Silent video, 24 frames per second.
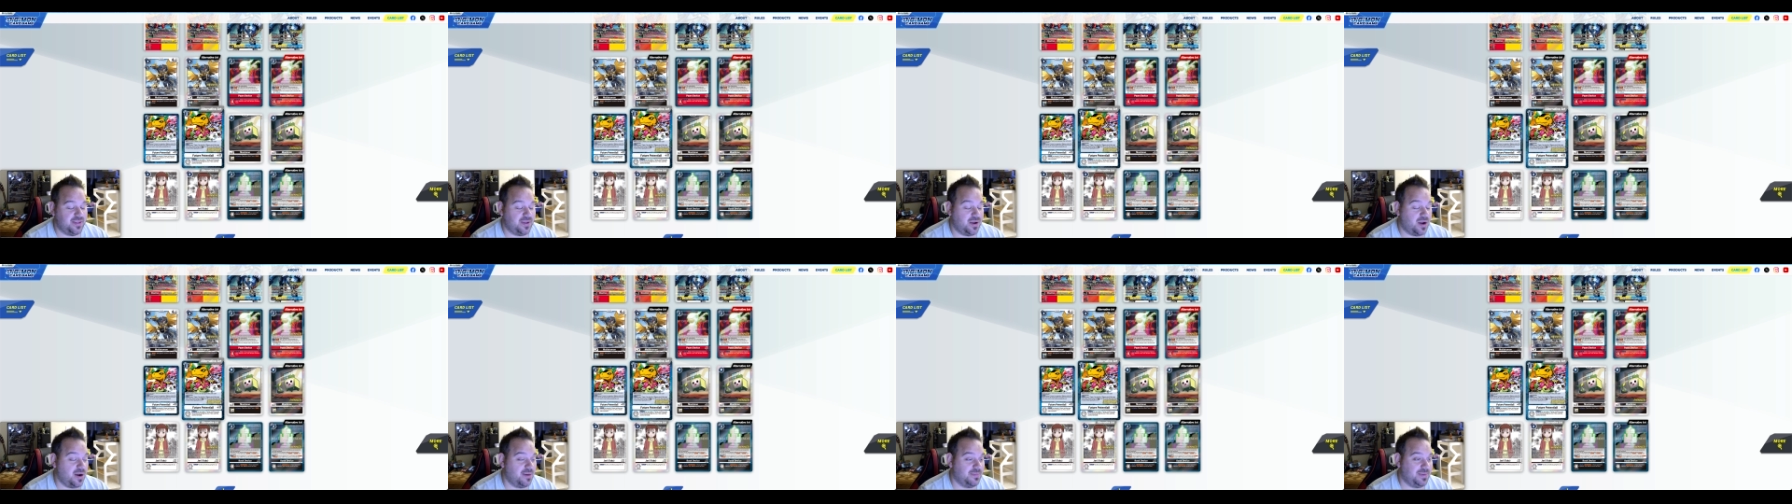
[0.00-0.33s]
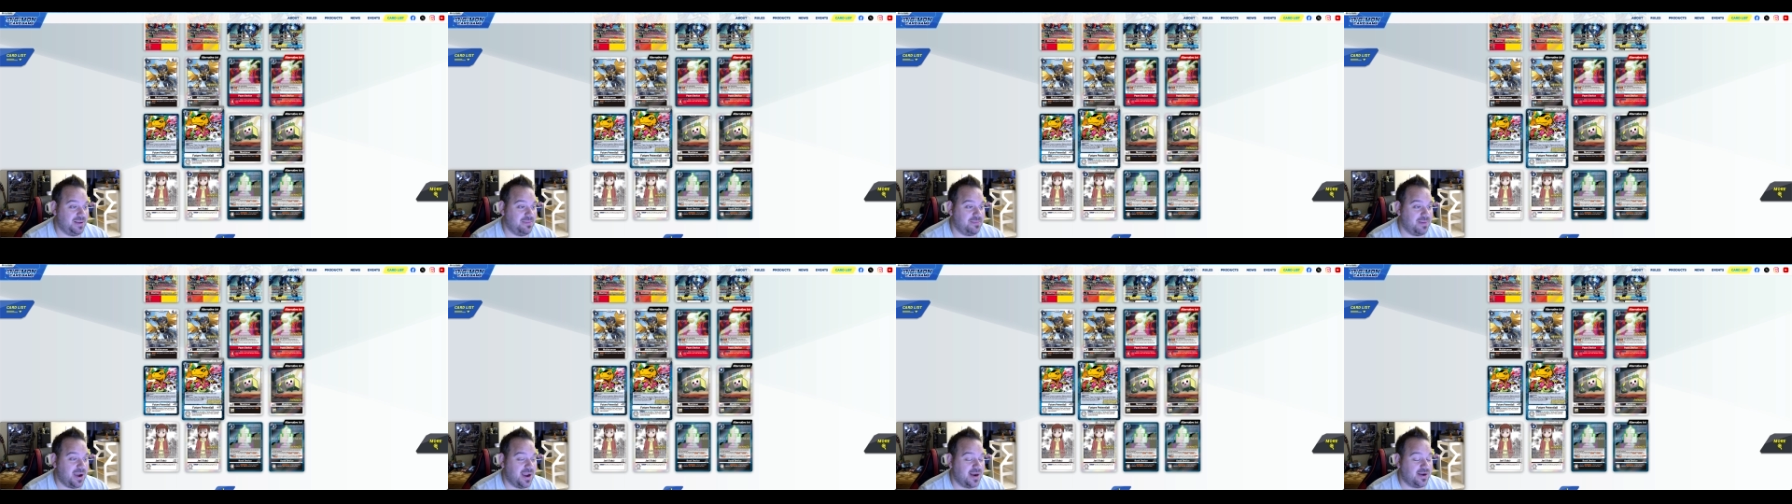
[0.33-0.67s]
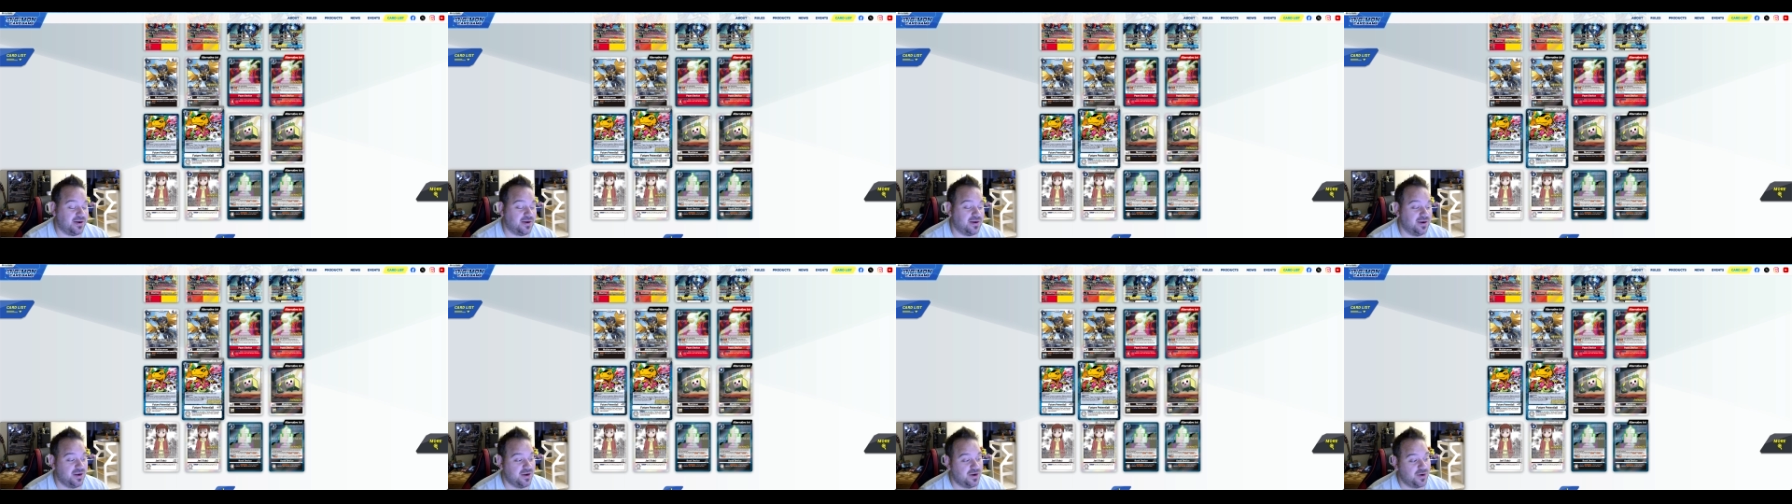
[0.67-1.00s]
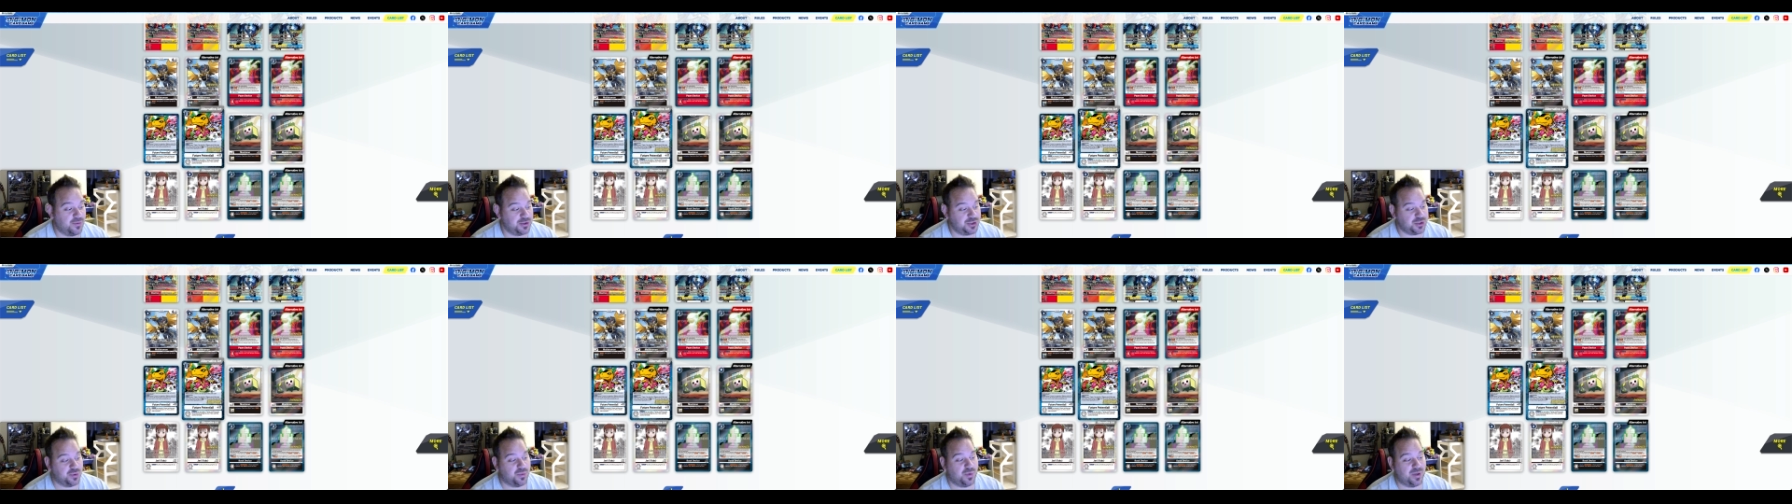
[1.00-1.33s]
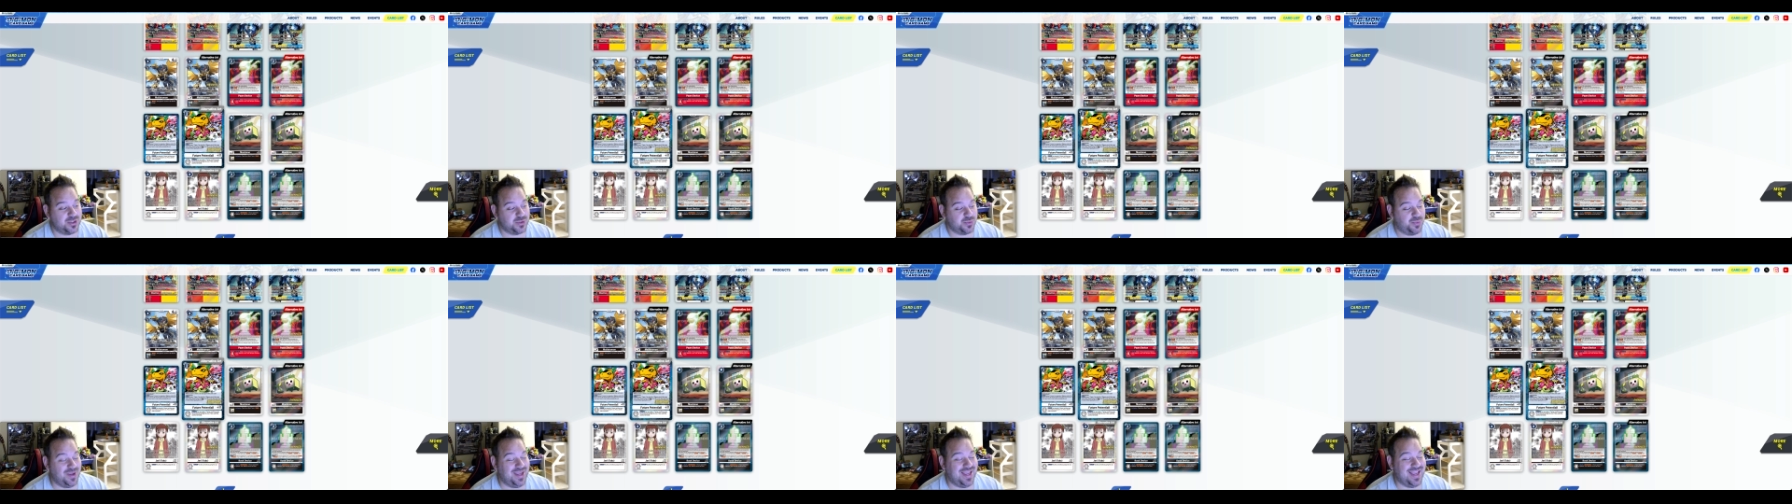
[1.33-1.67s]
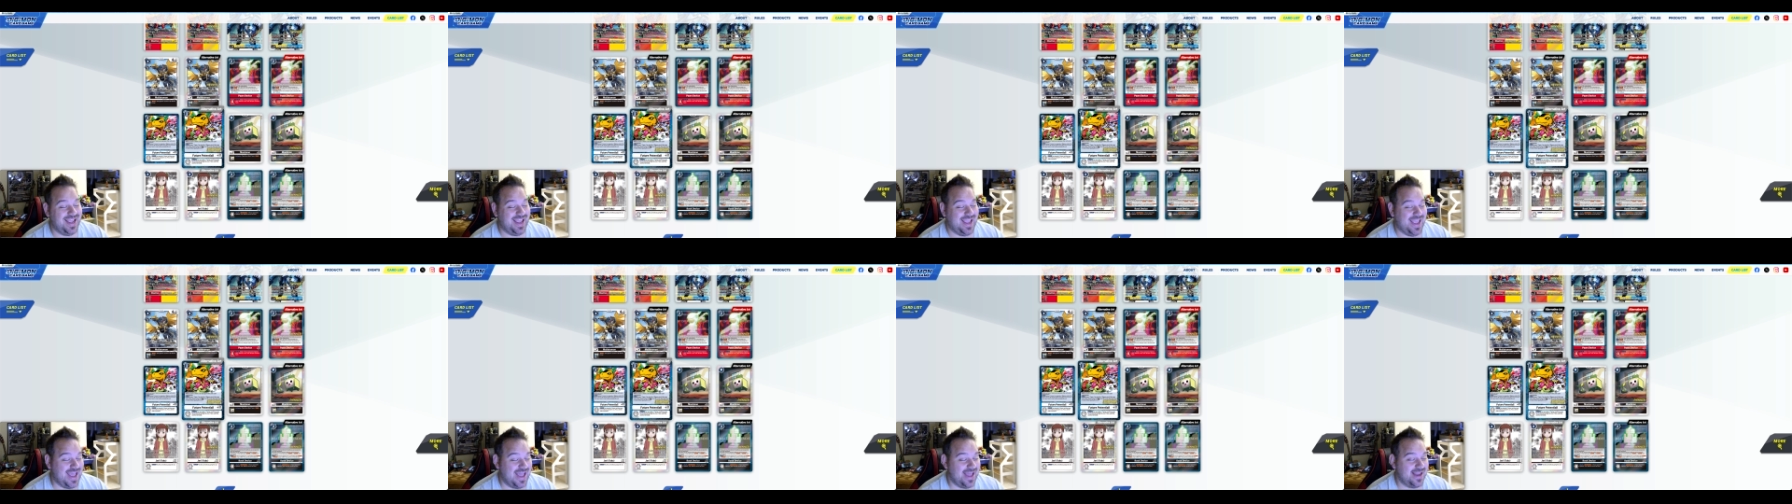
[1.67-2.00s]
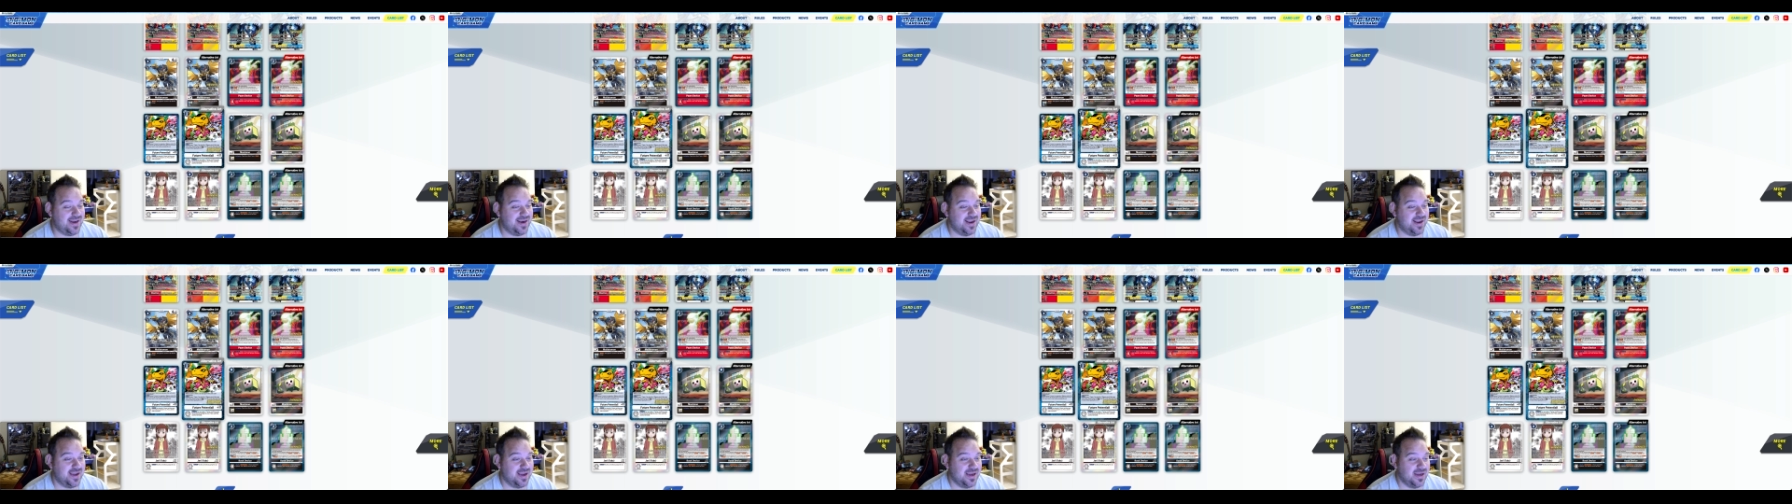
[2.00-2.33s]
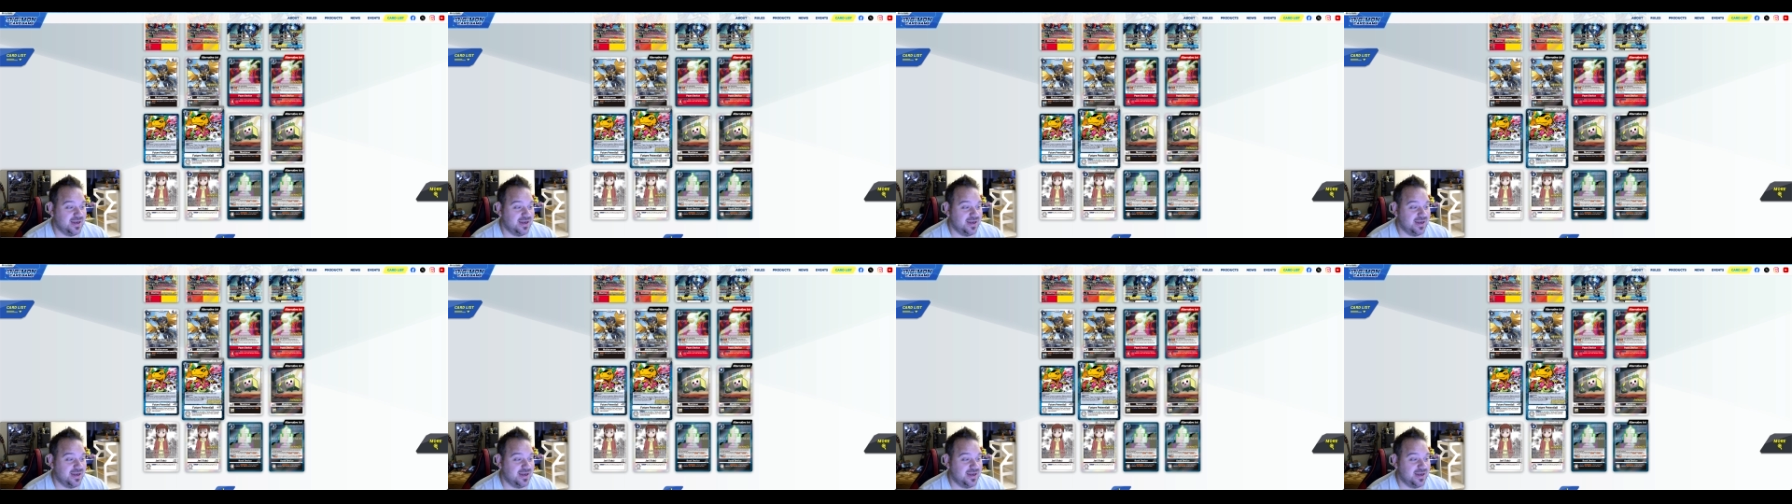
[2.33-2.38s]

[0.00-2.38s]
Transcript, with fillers: the Omni Binder, which are ones we can get.